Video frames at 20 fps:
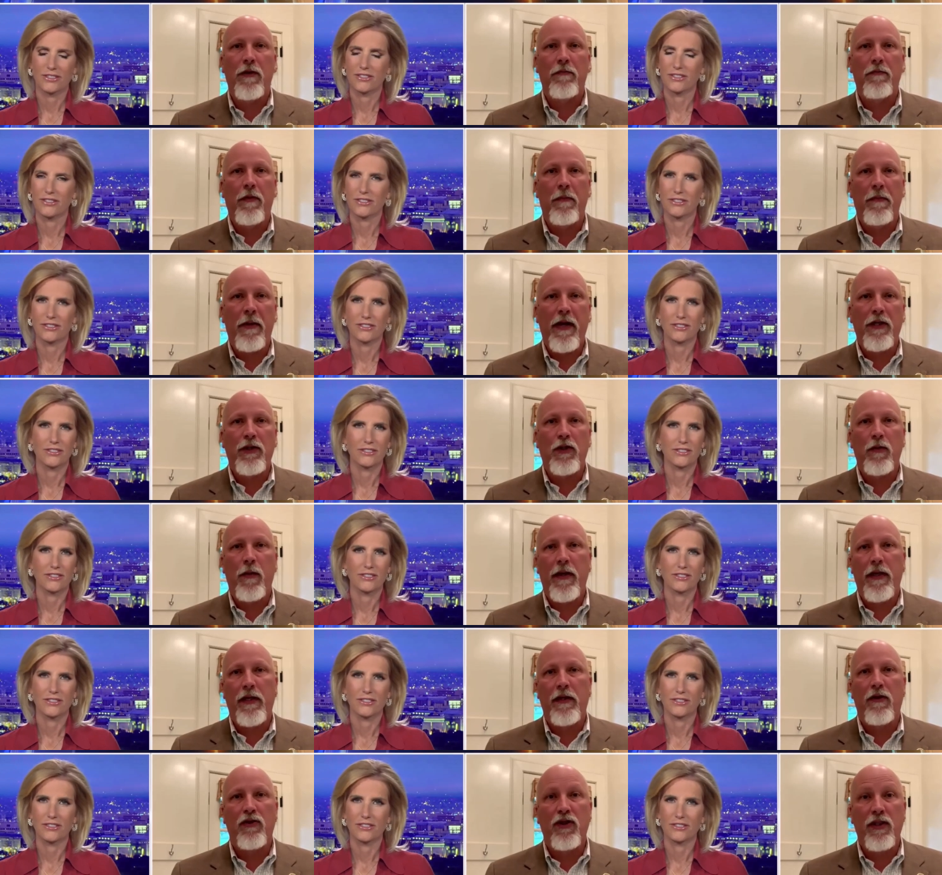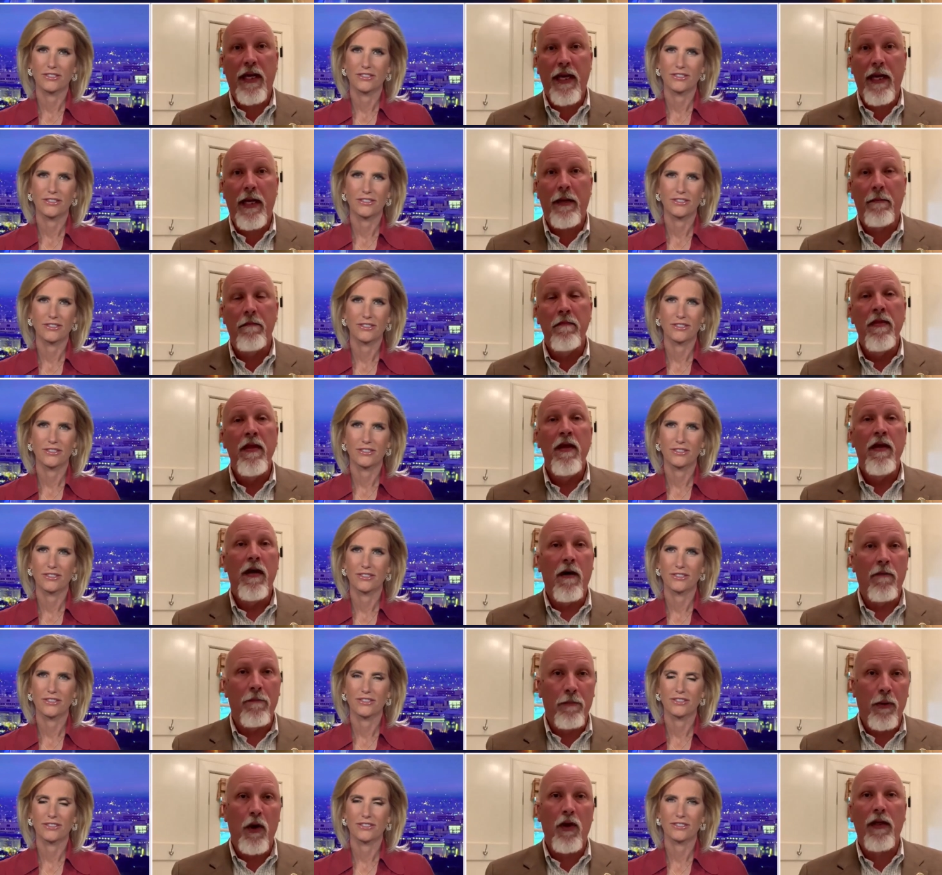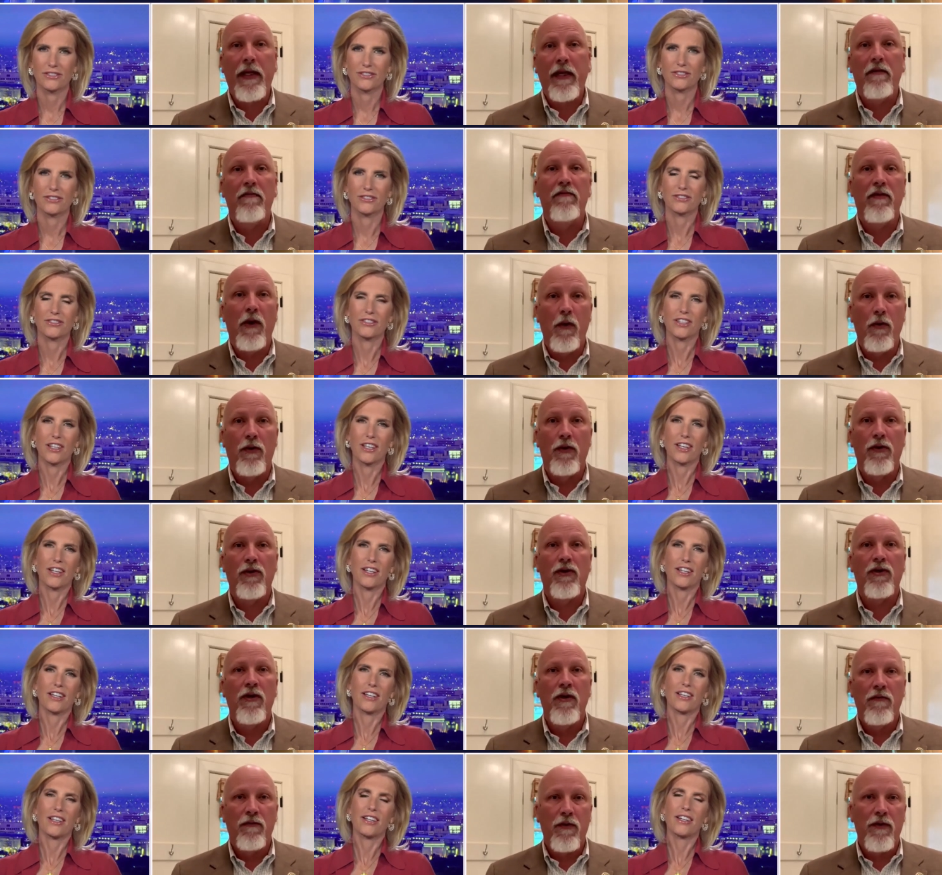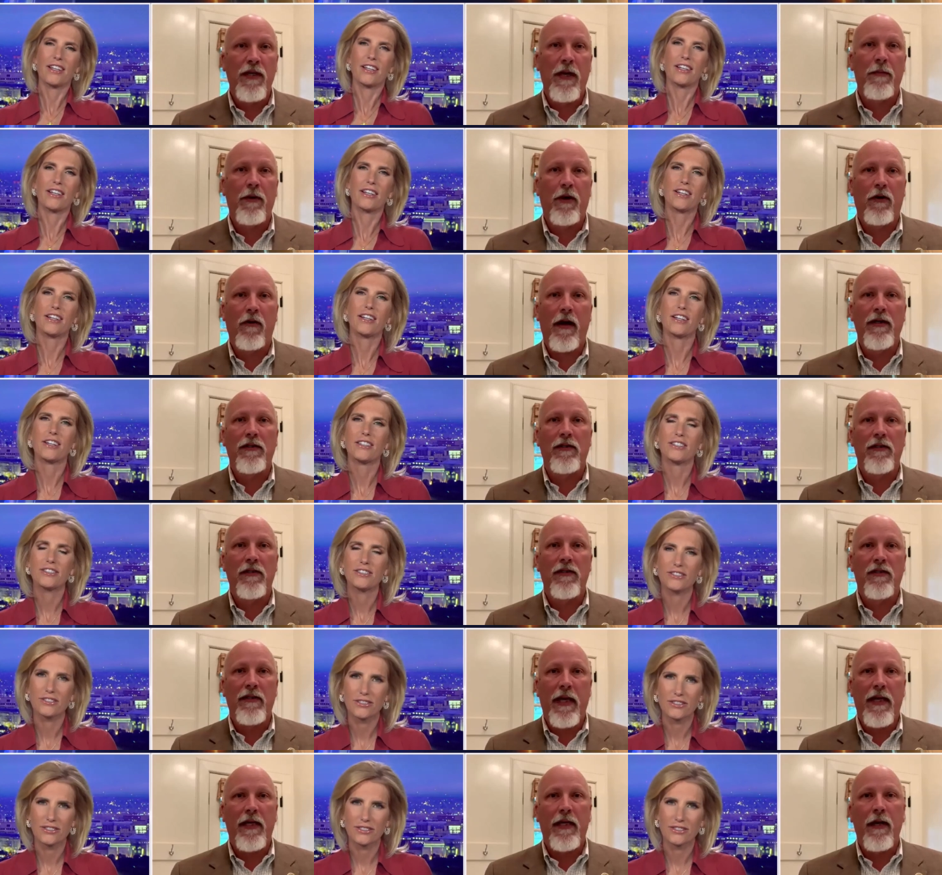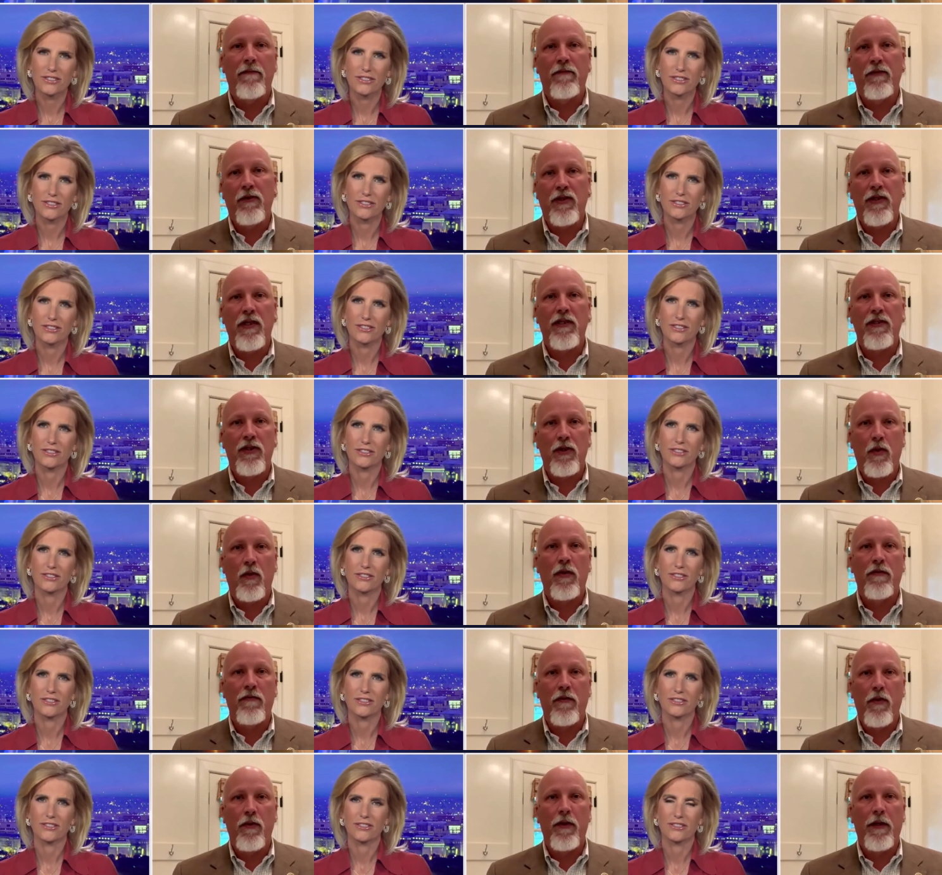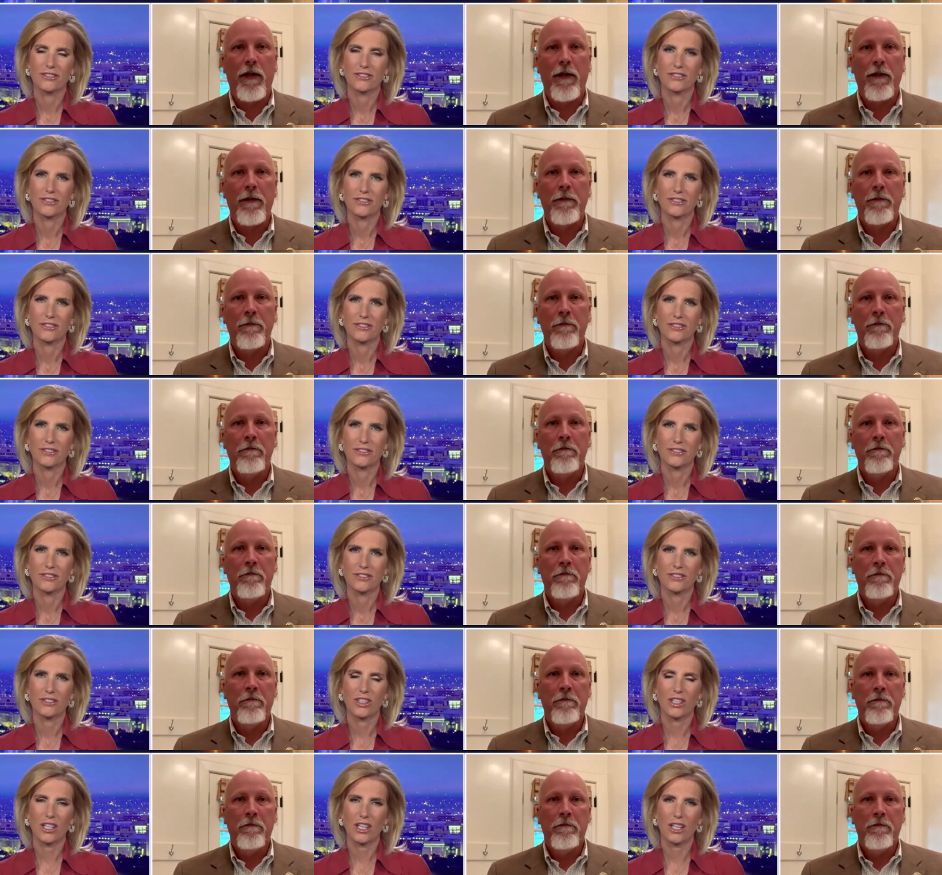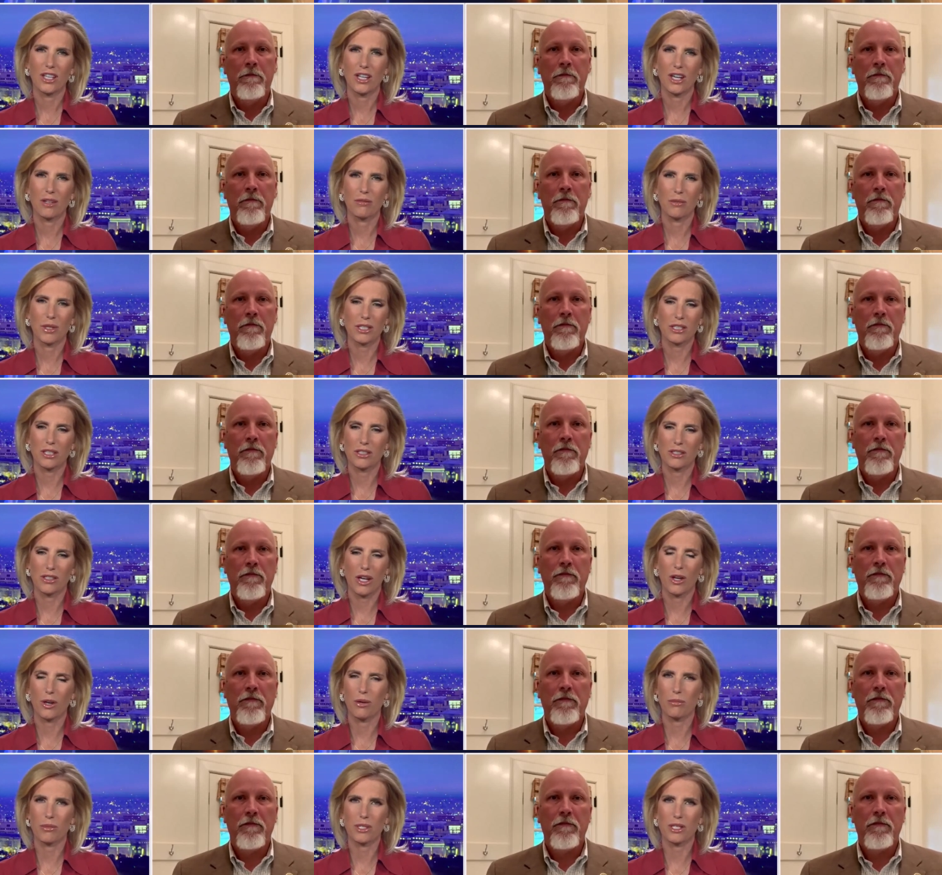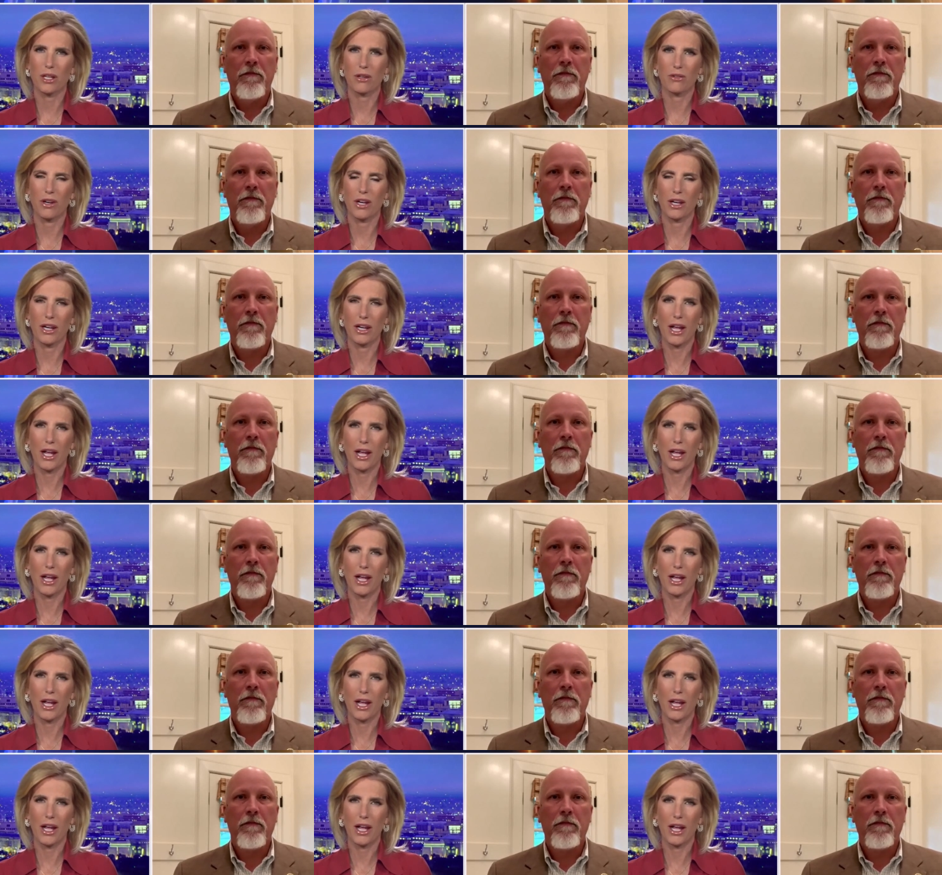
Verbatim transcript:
Speaker 1: in perpetuating their scheme of pulling in voters for Democrats than standing up for citizen only voting.
Speaker 2: Well, Elon Musk is 100% right.